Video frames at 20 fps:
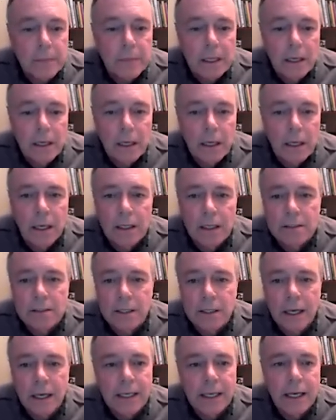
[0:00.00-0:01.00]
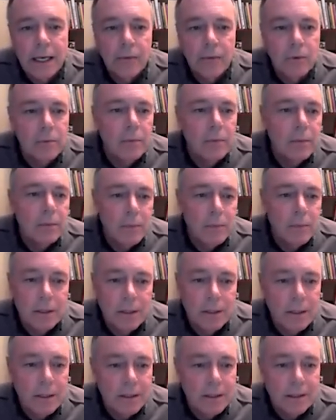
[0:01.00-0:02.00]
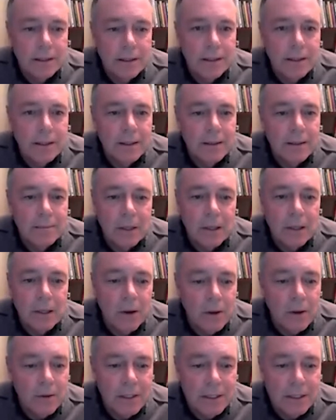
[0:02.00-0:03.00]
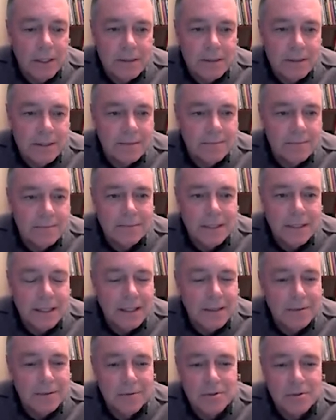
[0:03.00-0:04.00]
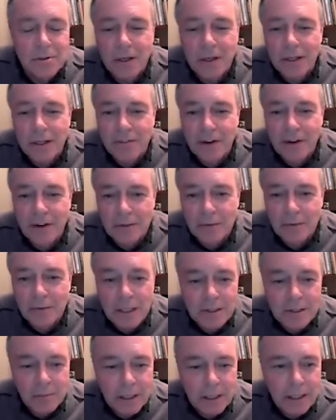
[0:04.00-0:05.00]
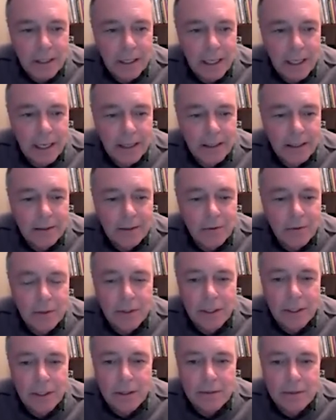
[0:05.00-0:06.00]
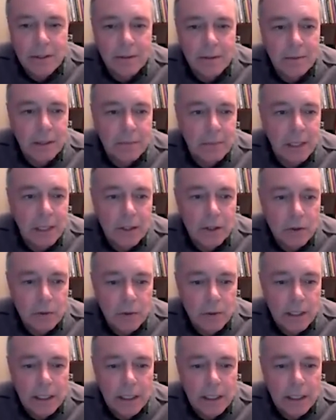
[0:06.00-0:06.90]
And I can't remember all the, I was trying to find the recipe I had or the menu that I